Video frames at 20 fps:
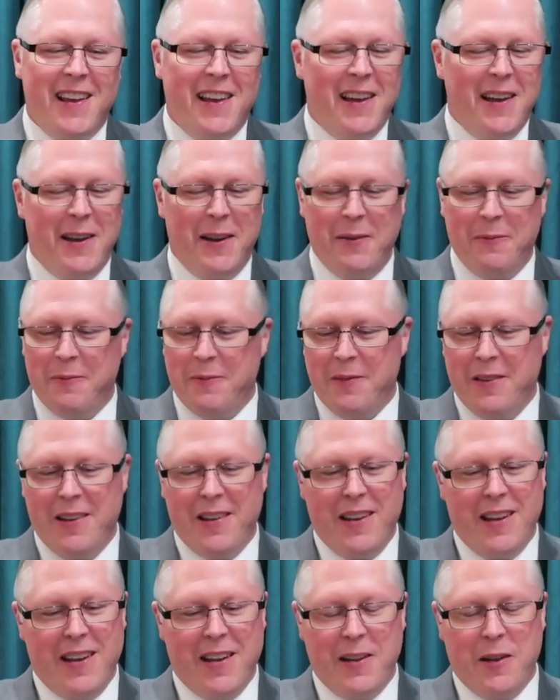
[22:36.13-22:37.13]
Um,
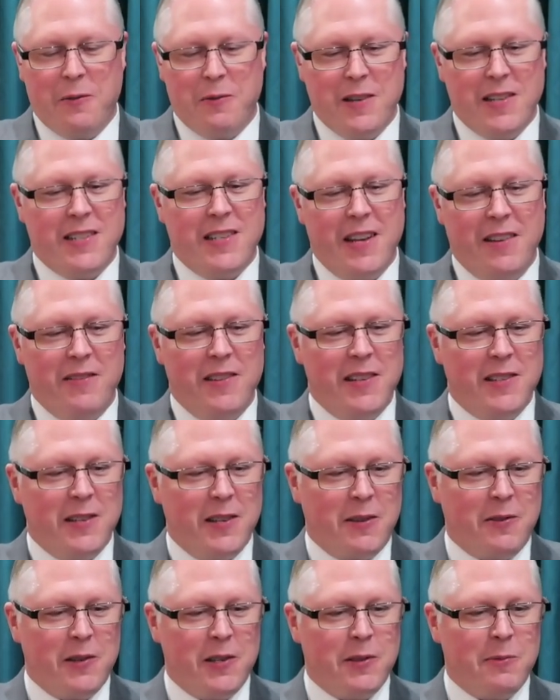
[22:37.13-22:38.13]
and they'll receive these
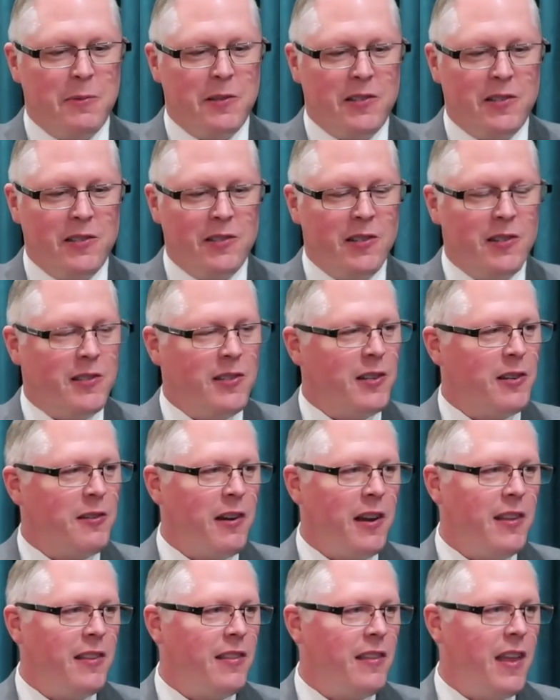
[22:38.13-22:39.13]
at Christmas is just a
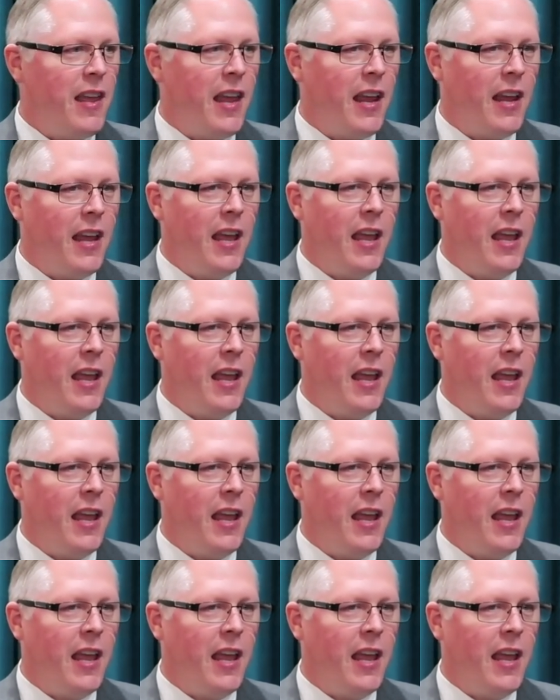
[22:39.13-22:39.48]
great thing,